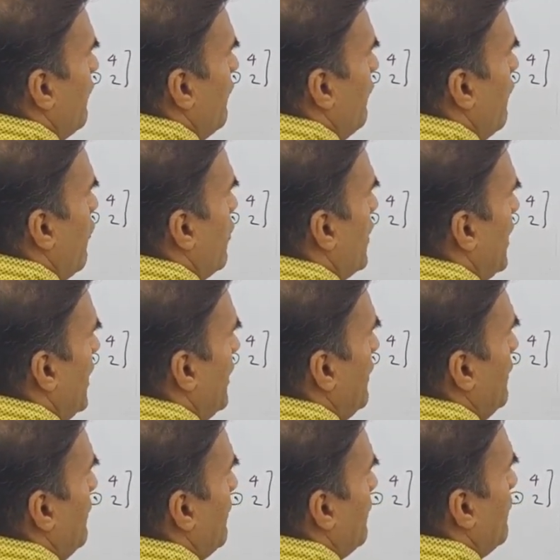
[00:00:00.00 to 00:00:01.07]

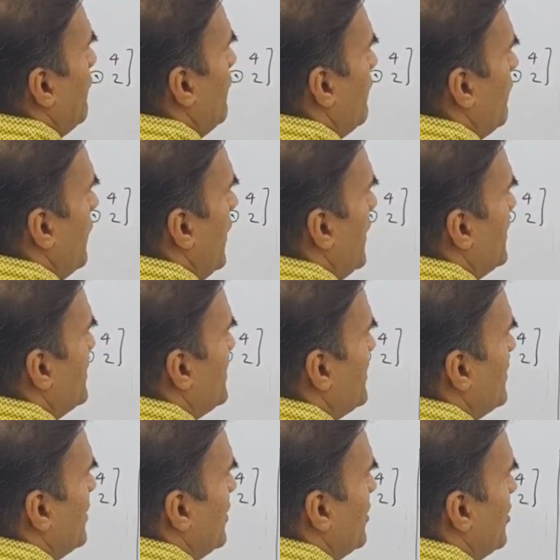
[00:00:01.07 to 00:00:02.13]
14
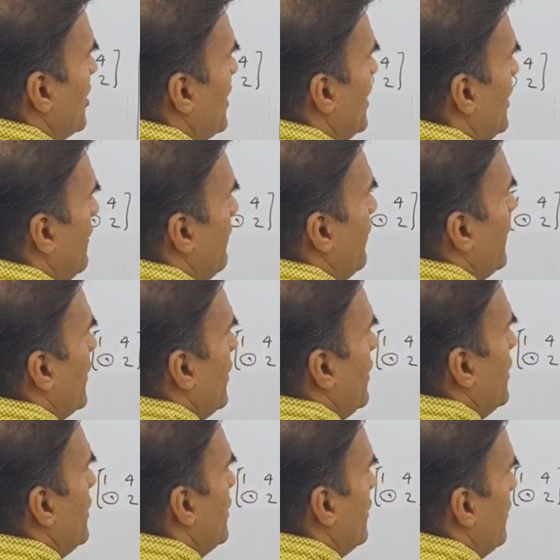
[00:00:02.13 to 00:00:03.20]
plus 3,
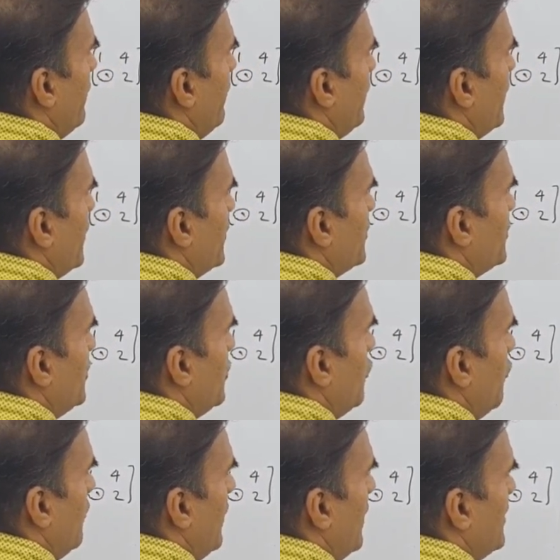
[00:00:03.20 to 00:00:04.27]

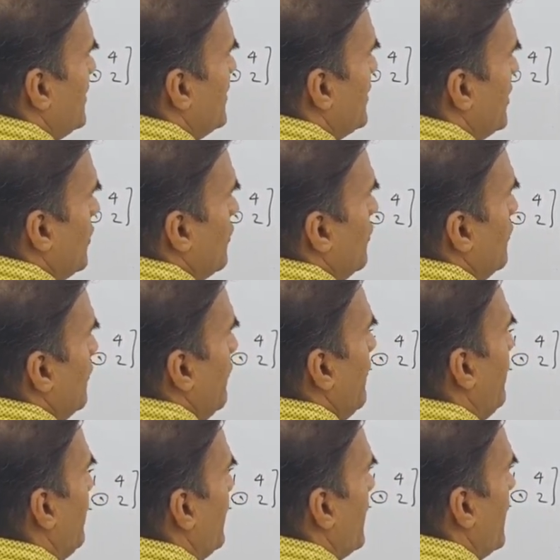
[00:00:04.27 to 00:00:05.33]
0 plus 0,
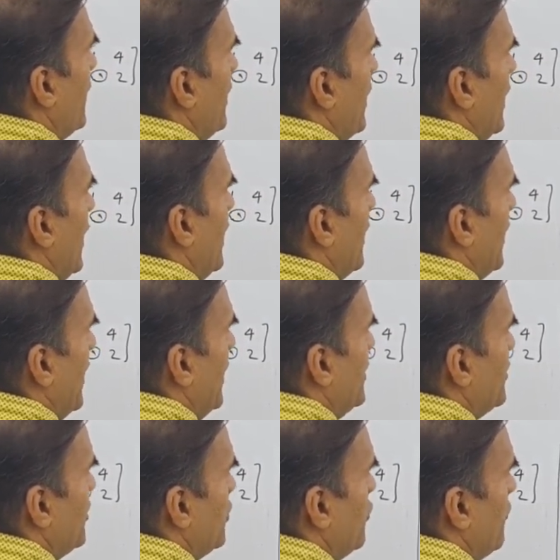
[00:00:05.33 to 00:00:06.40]
and again
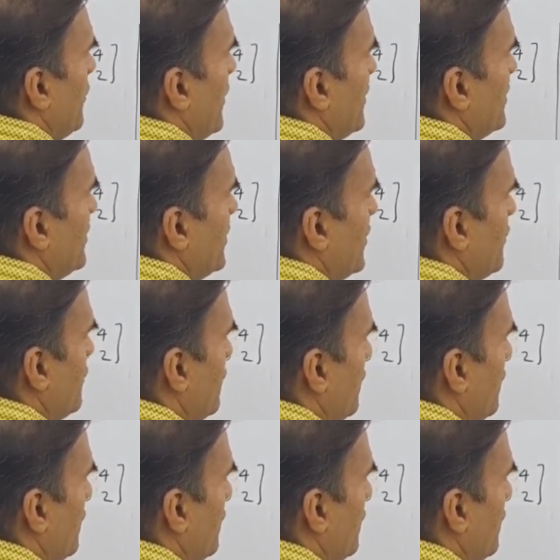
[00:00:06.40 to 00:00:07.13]
0 plus 0.